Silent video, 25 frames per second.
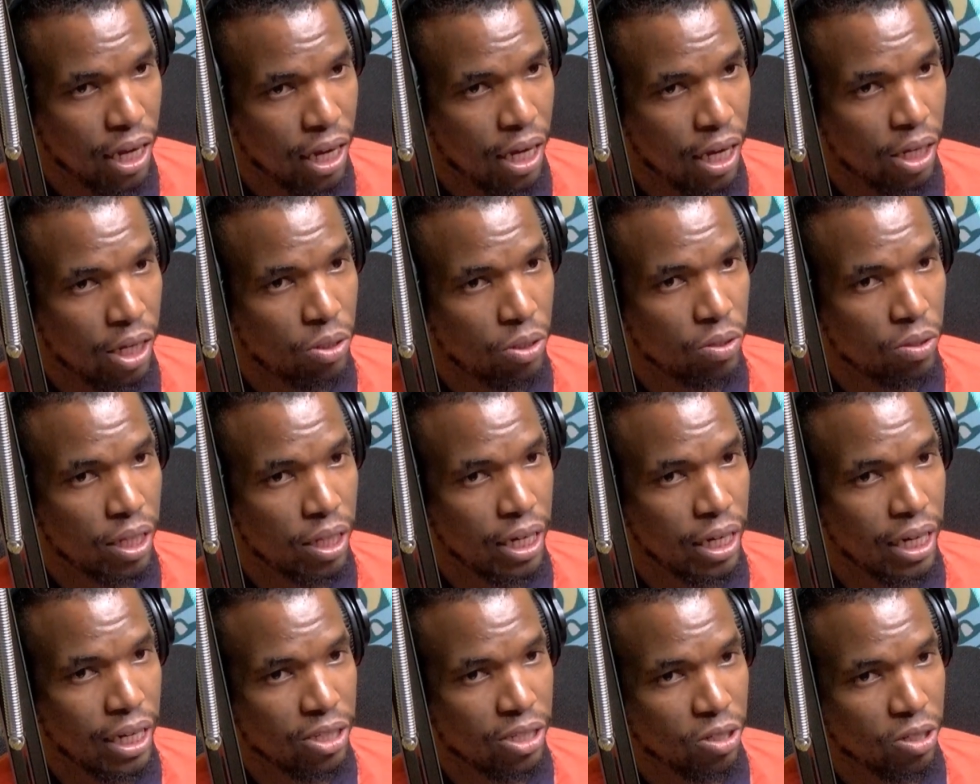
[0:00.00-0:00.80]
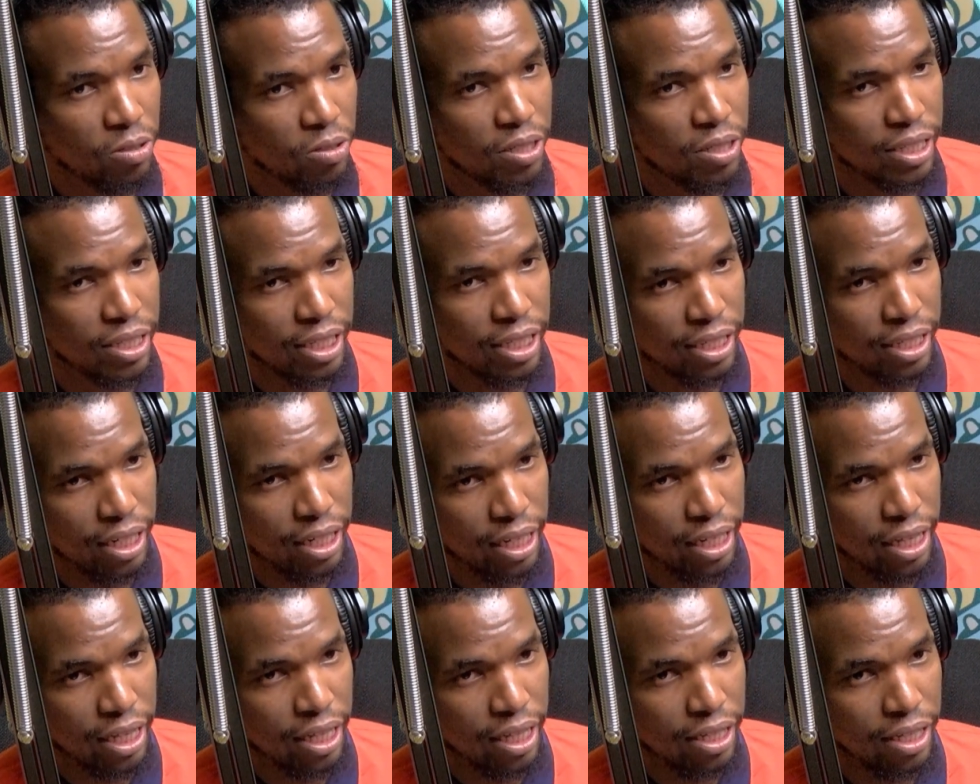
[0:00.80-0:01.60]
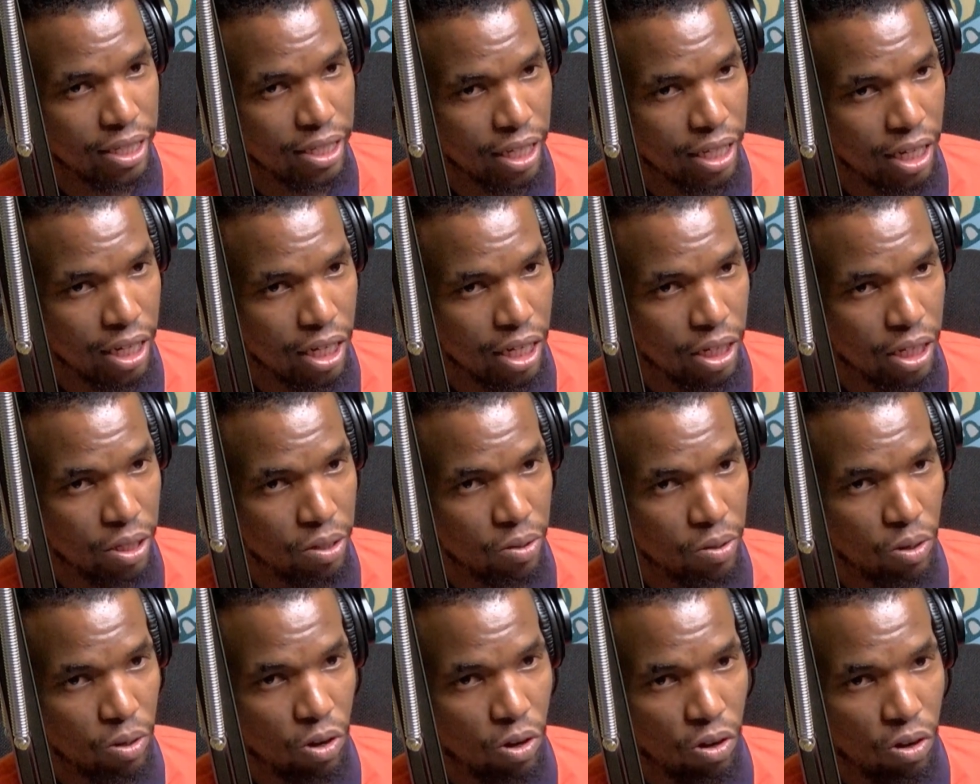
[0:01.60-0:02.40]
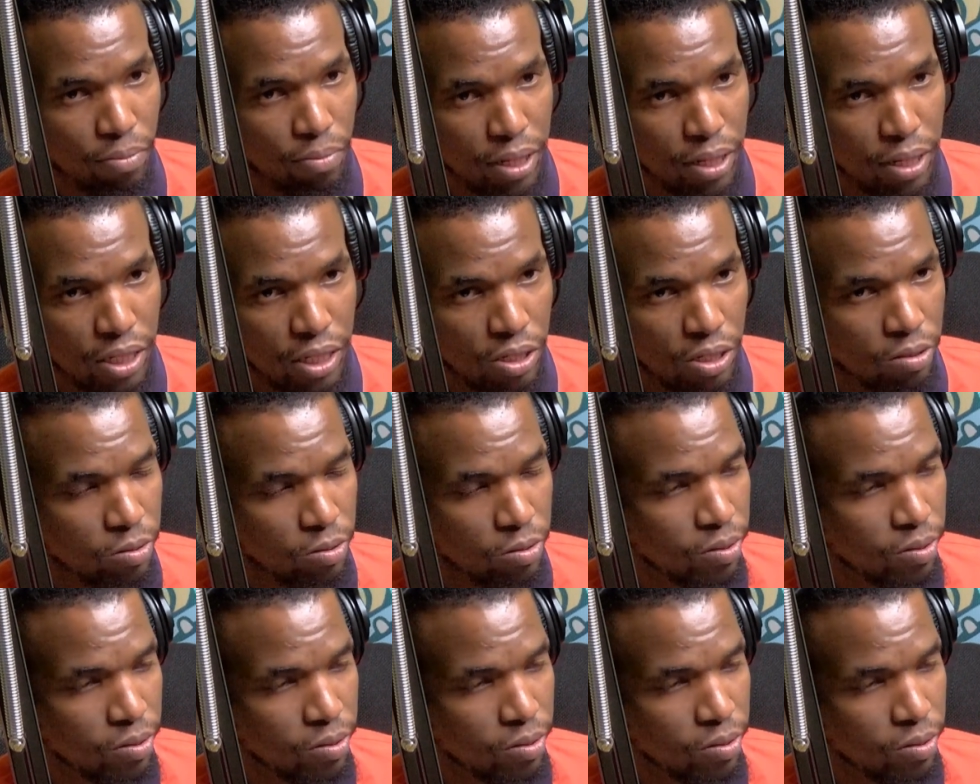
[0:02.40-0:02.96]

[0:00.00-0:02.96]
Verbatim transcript: uh, to the National Treasury, and they seek you know comments.